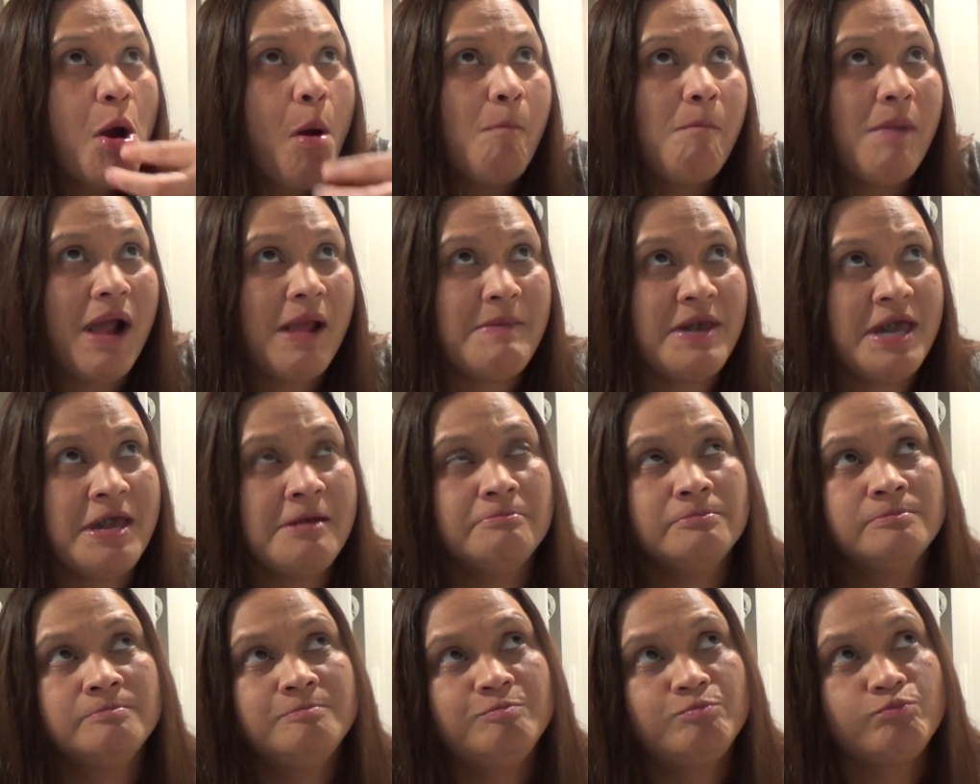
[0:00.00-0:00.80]

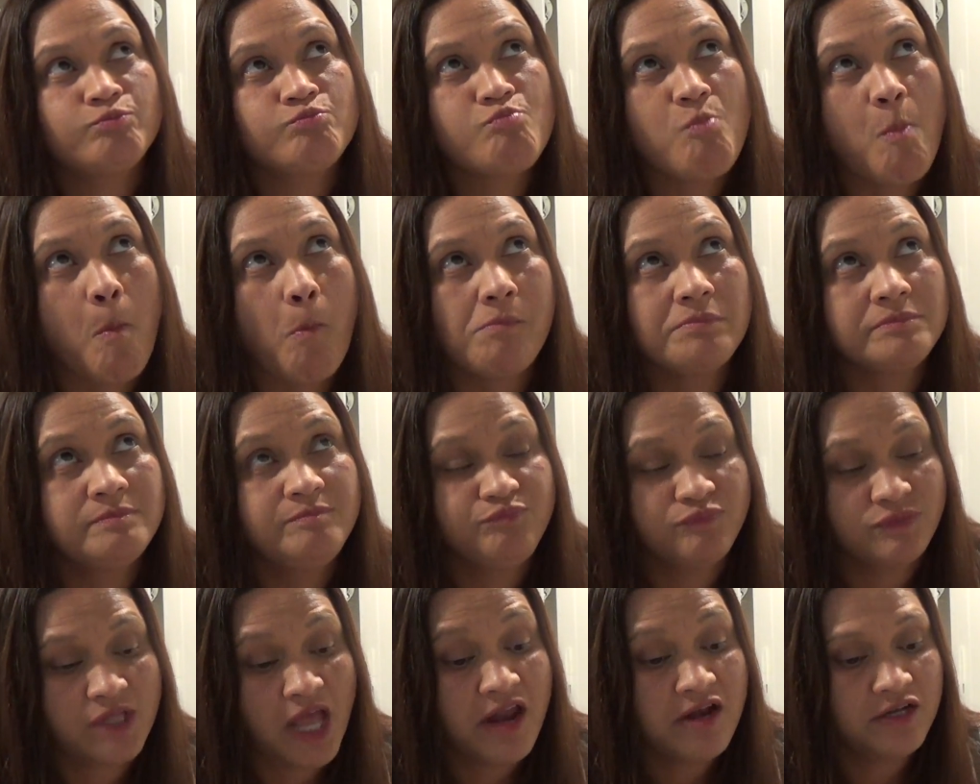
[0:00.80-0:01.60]
maybe
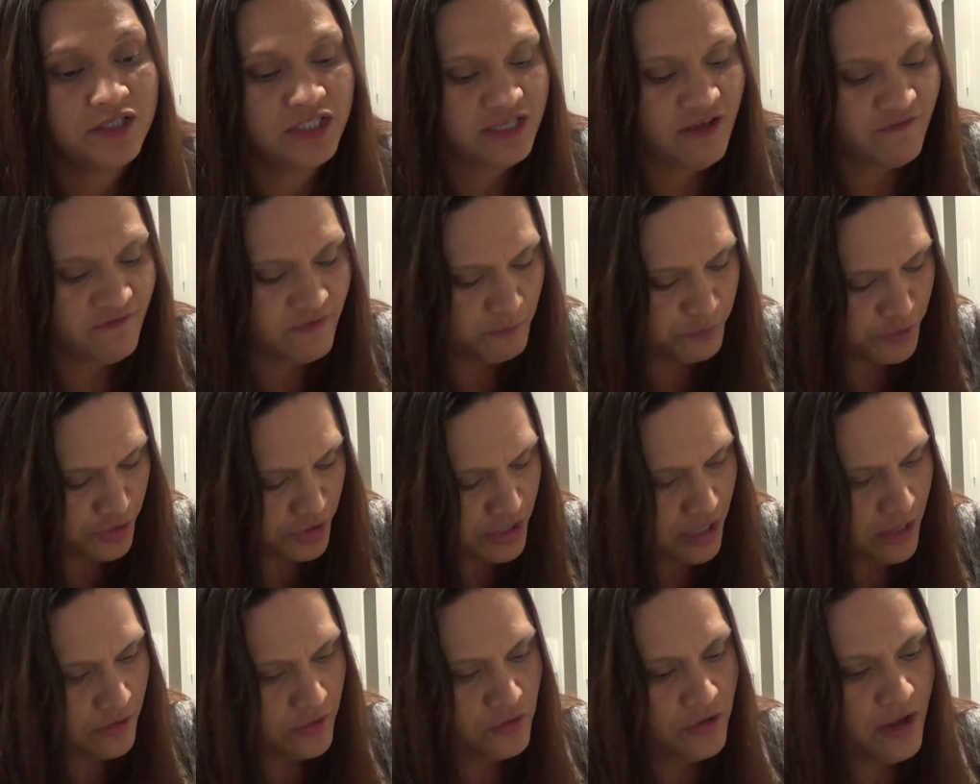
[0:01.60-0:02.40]

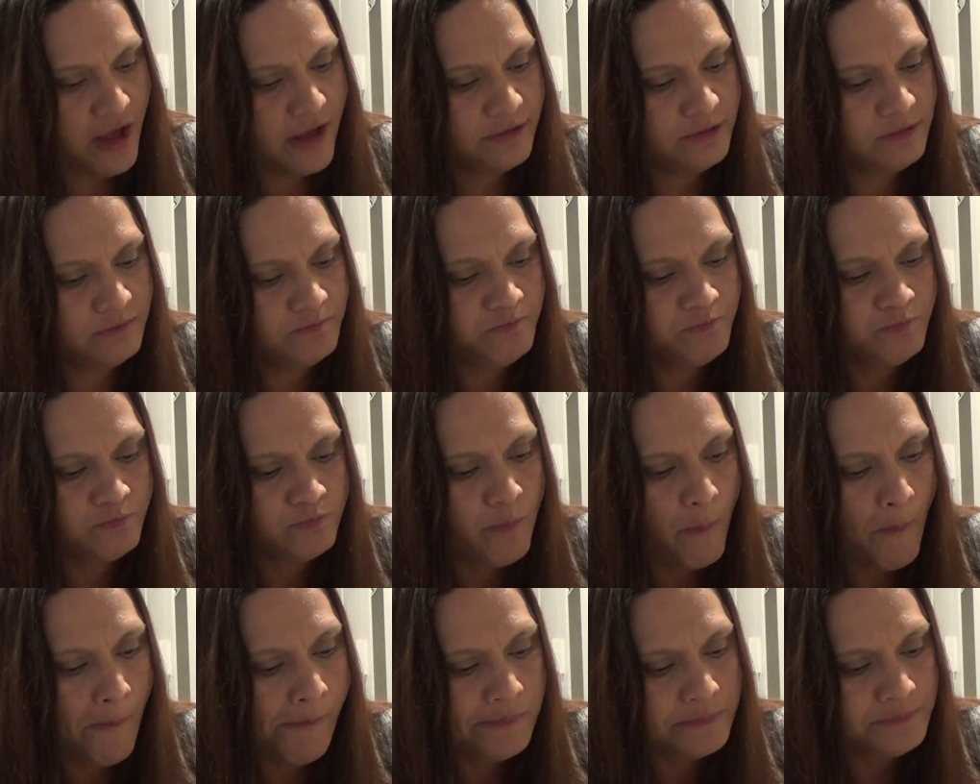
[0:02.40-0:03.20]
97% you guys.
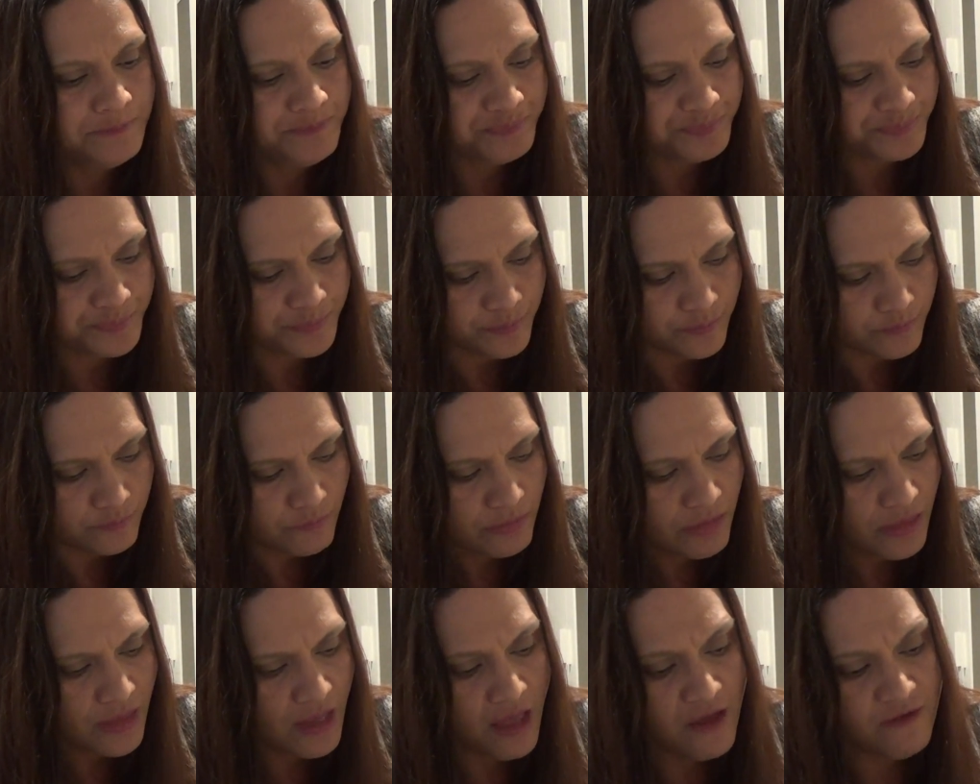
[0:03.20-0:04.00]

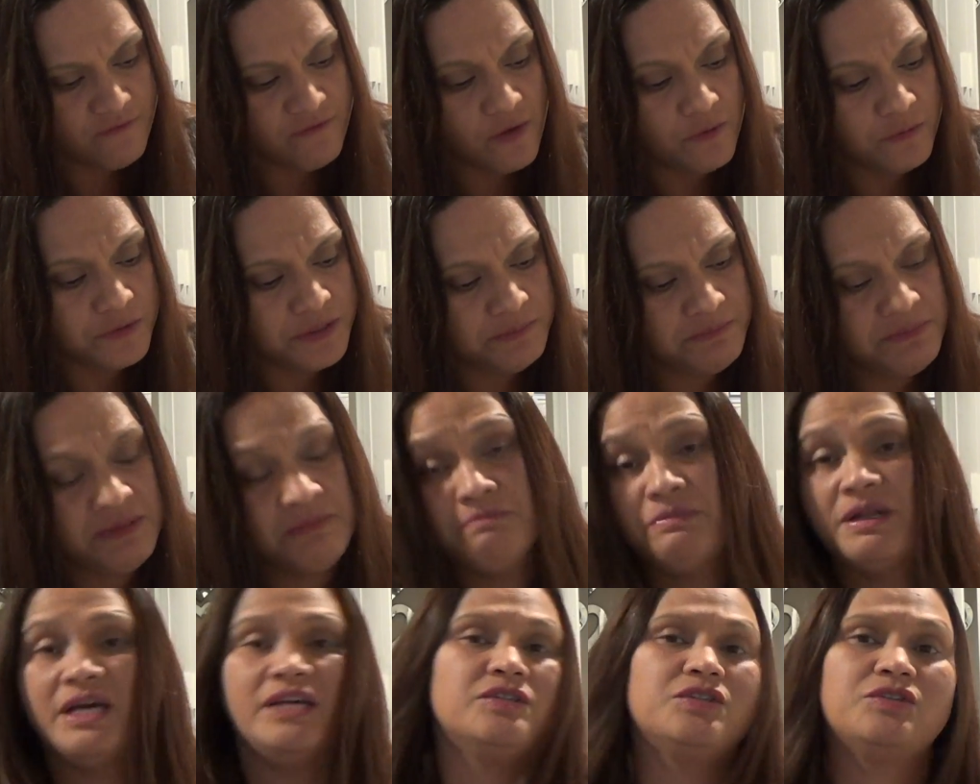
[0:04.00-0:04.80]
I've always
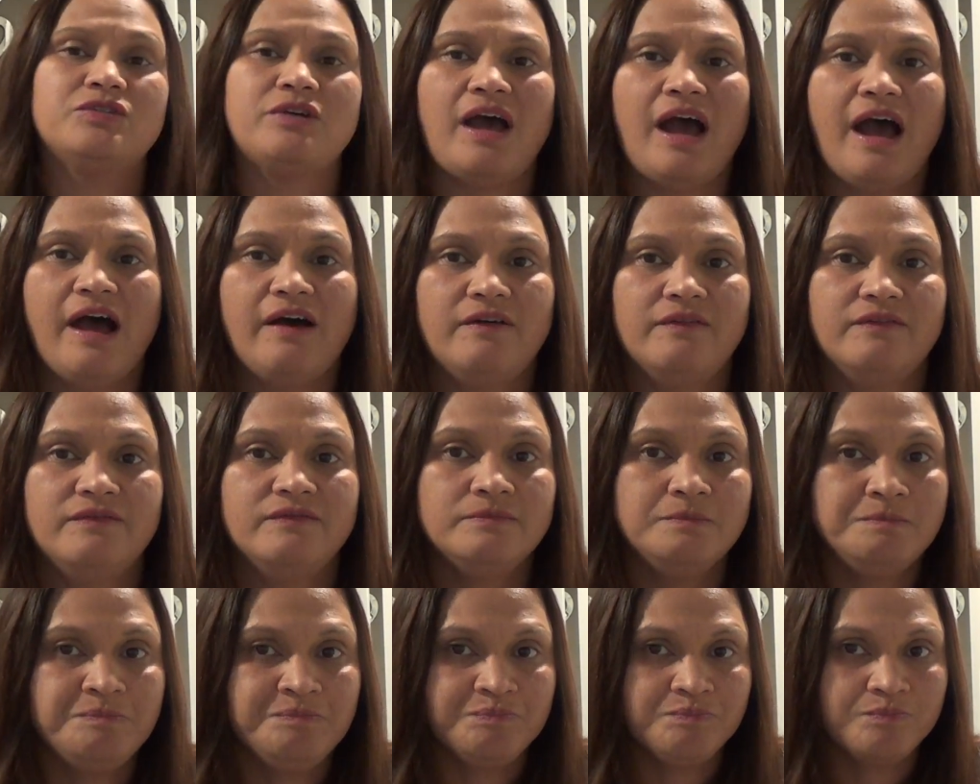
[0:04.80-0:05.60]
been blessed to
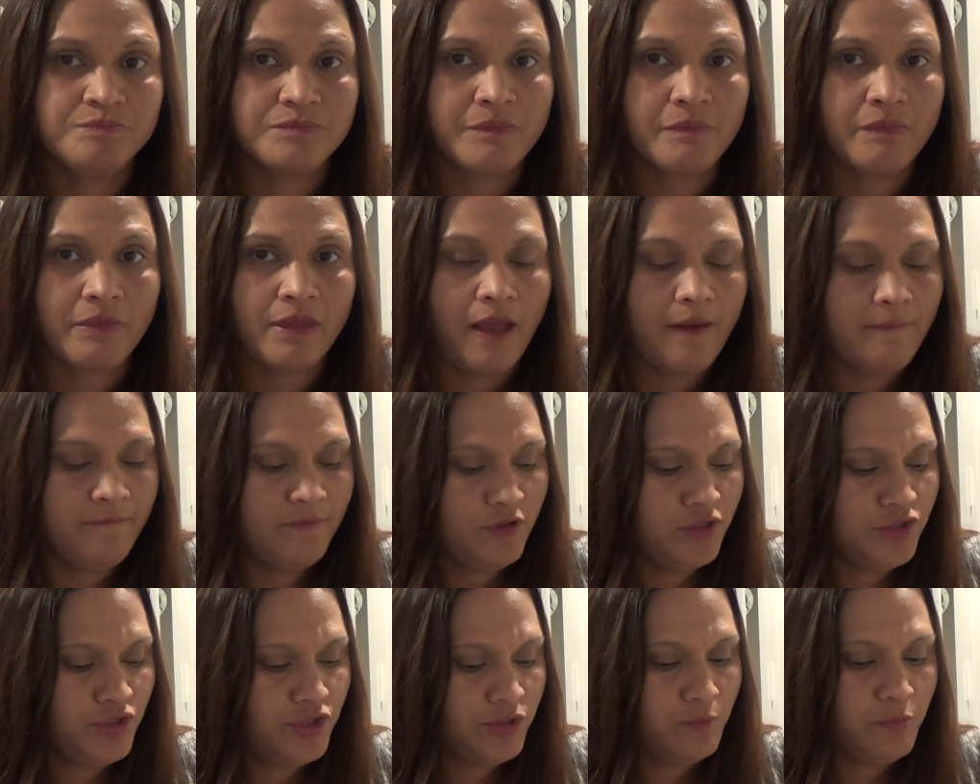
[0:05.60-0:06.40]
have
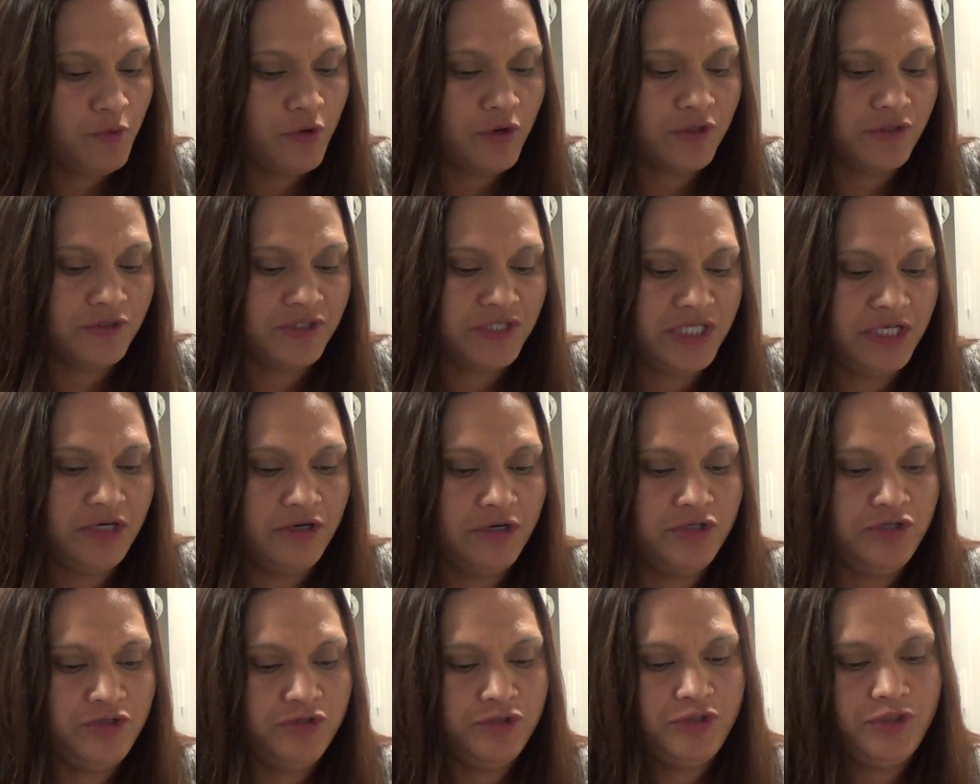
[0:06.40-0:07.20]
good supporters
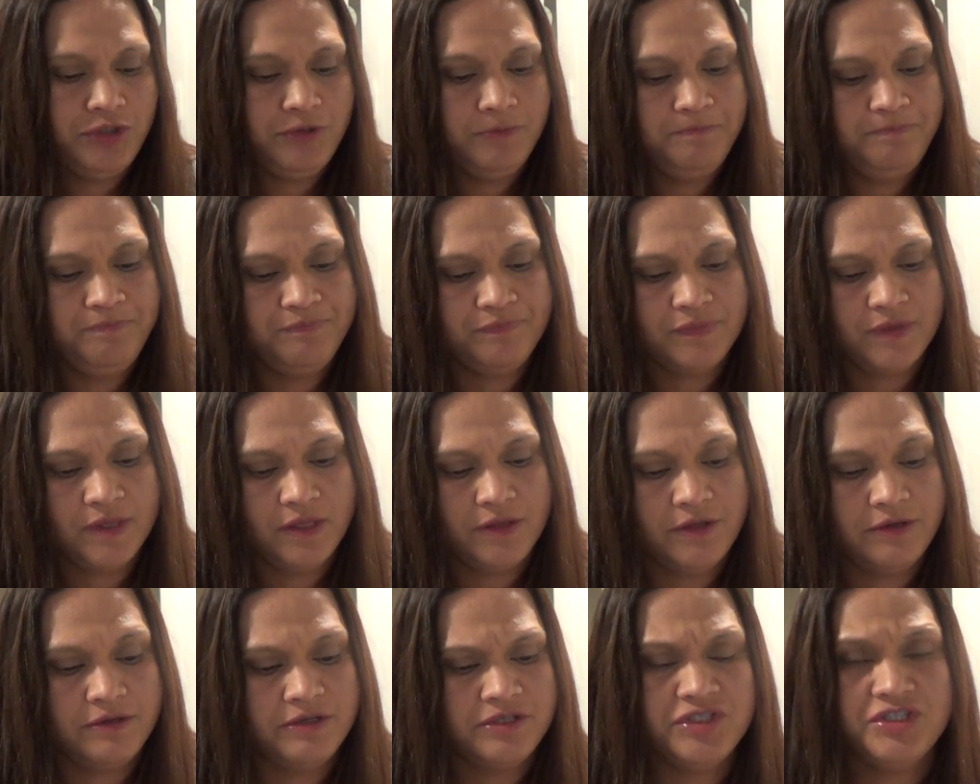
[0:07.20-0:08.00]
here on YouTube.
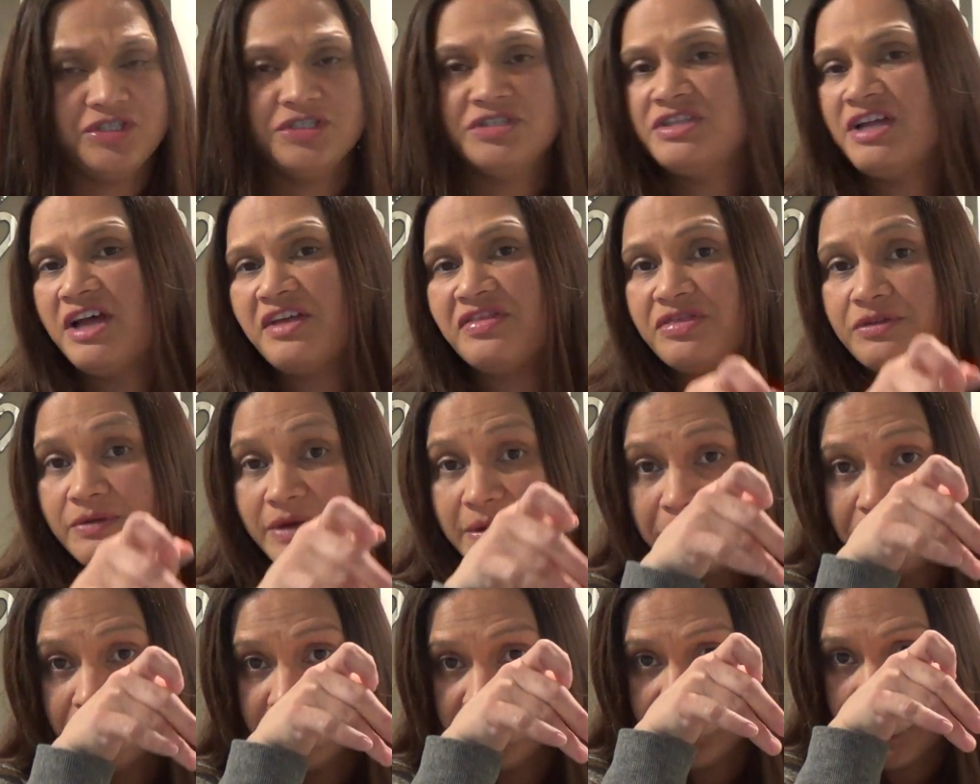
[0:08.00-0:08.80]
There is just that
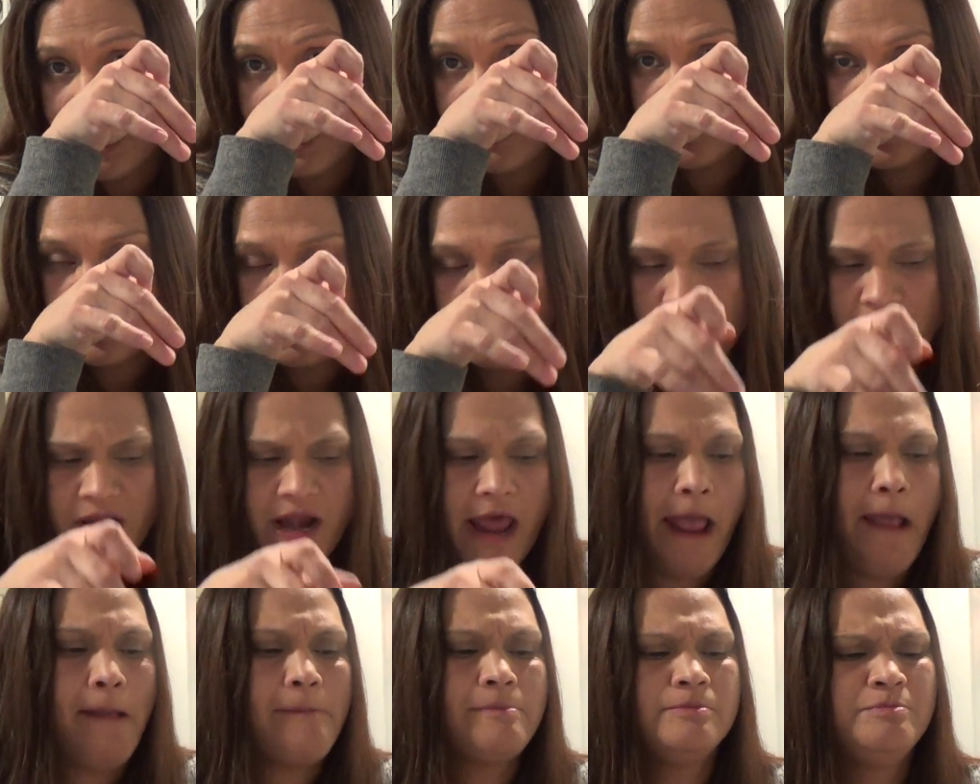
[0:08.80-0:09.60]
3% to where
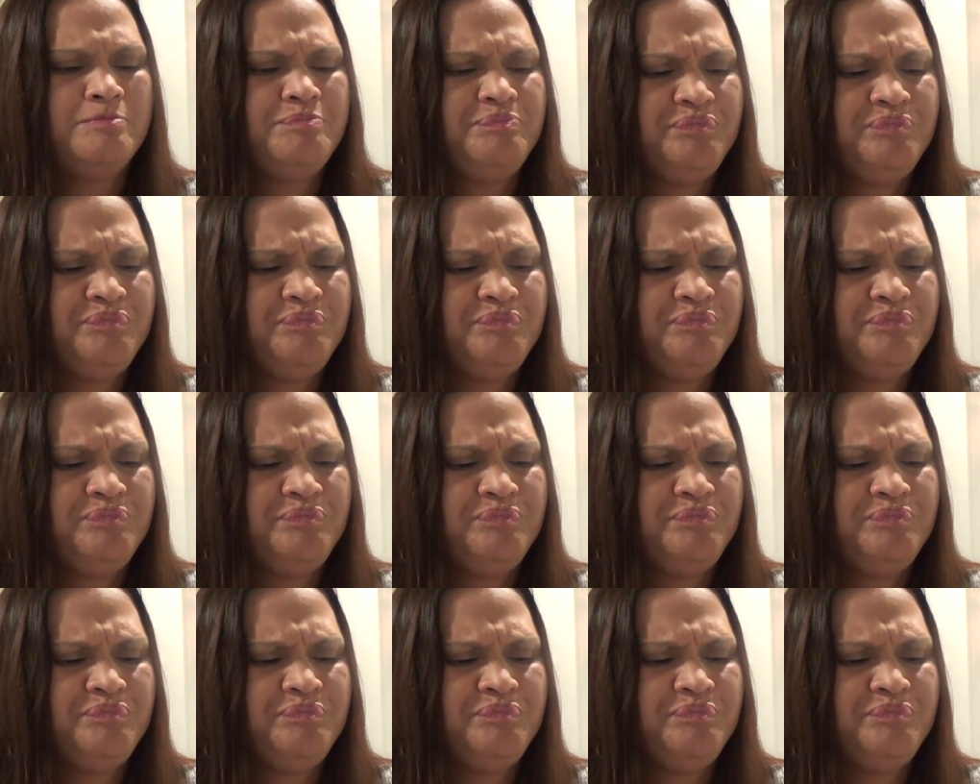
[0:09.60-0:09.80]
like